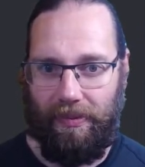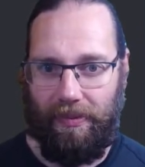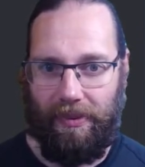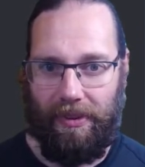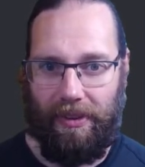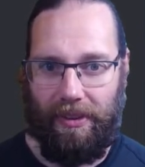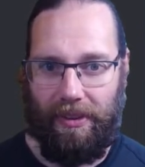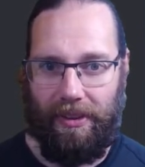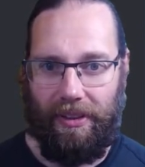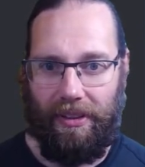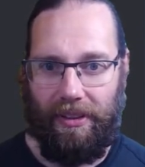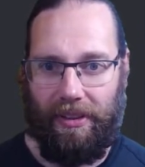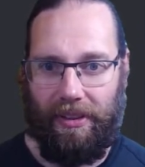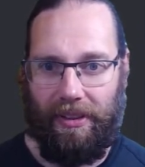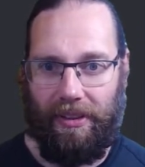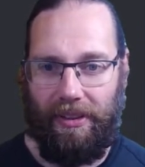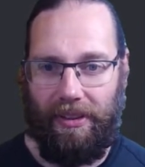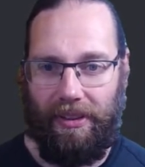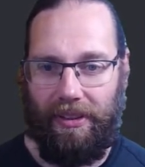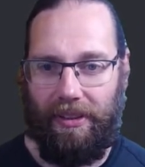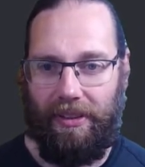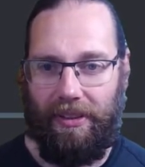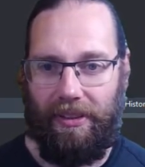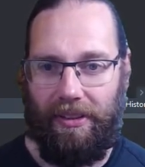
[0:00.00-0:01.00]

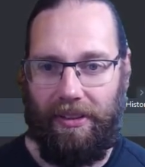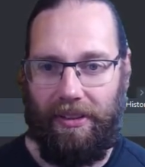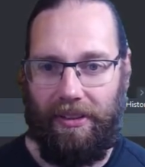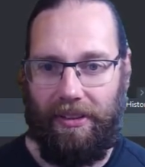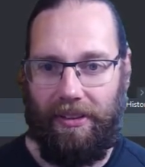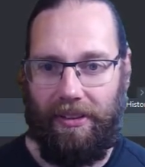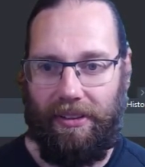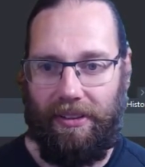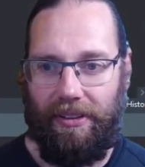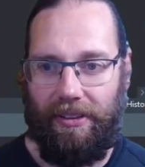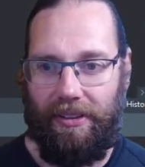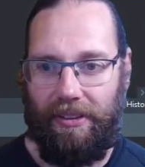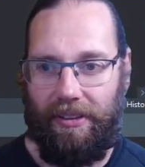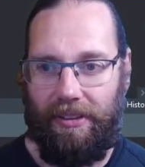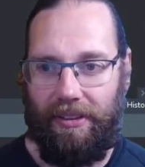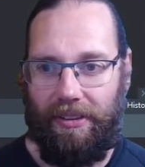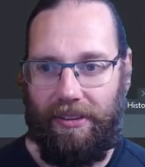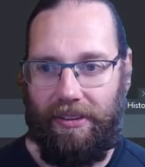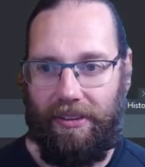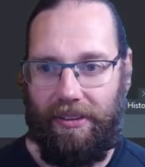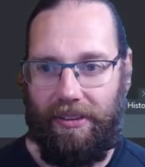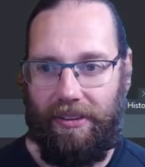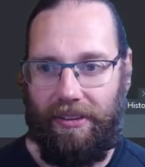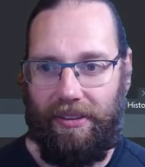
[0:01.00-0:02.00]

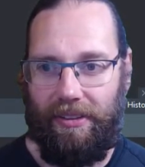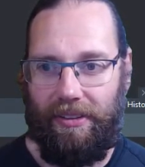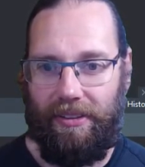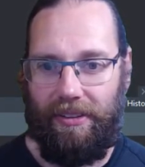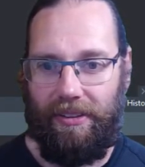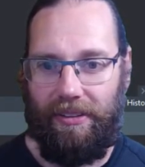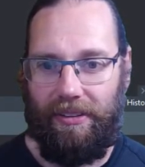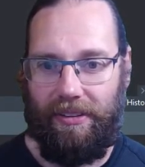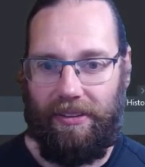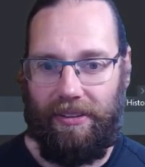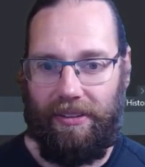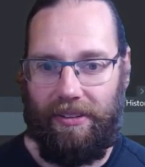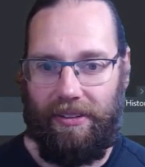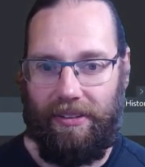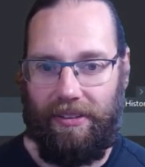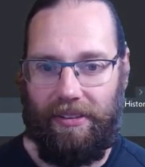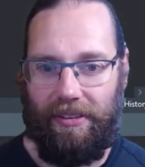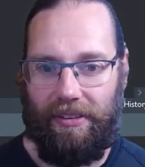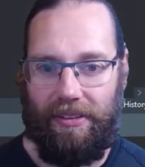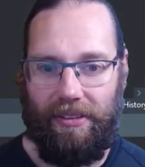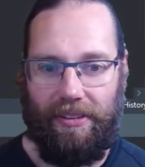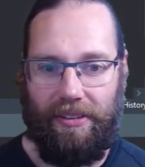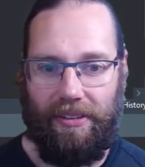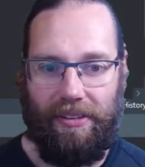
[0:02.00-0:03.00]

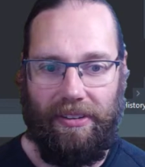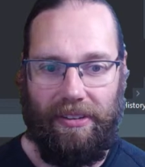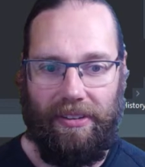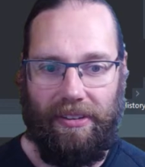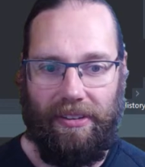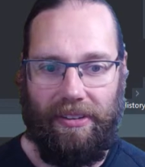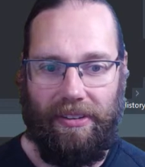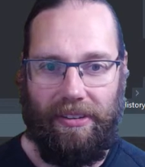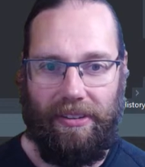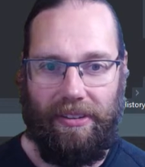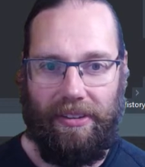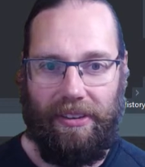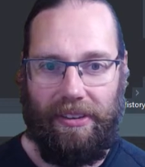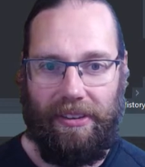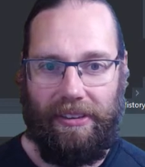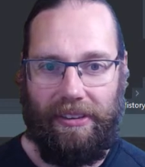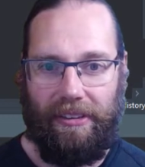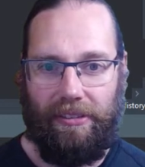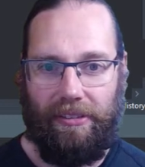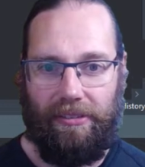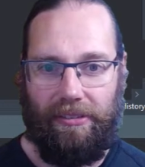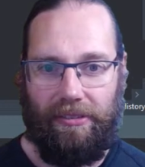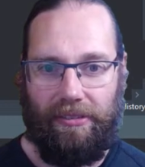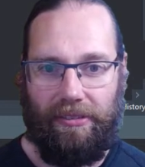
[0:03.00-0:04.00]

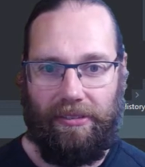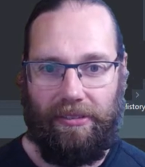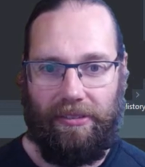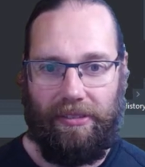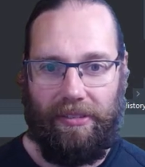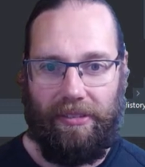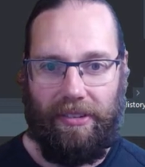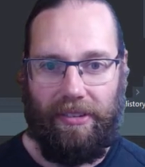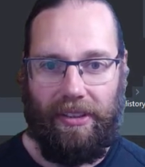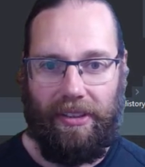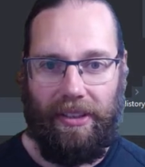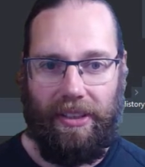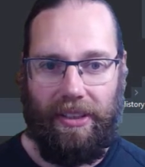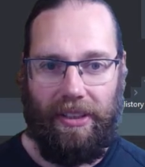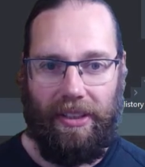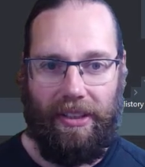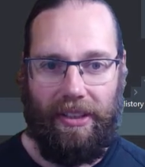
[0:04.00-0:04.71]
Nothing is said.